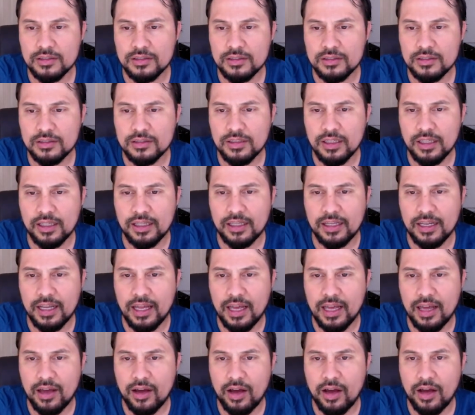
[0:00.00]
And
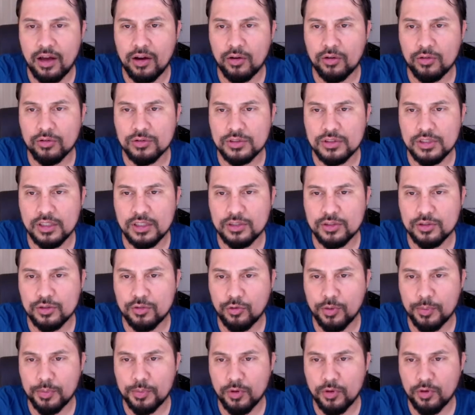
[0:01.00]
then I own 6
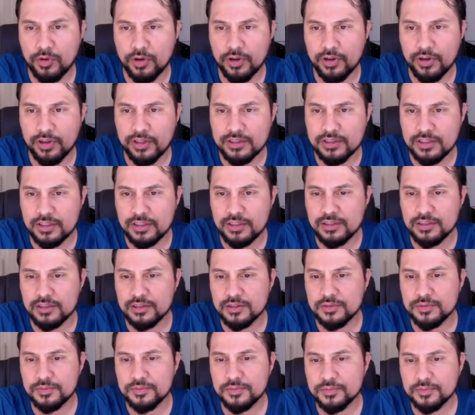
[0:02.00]
cryptocurrencies,
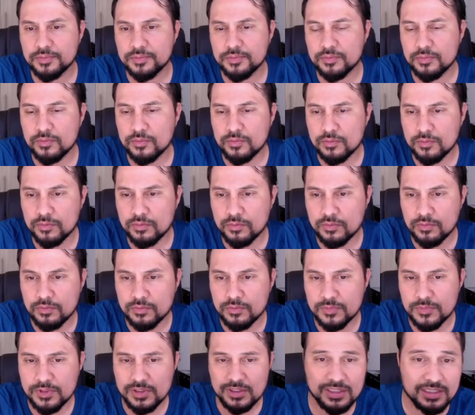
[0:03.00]

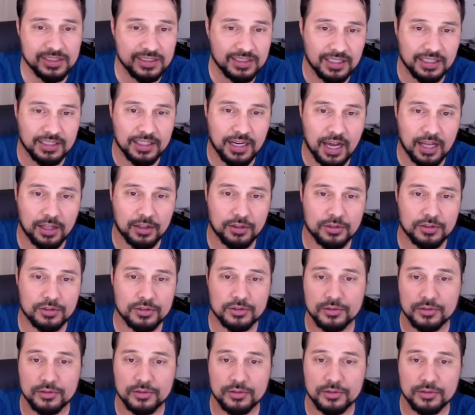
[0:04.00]
just $10.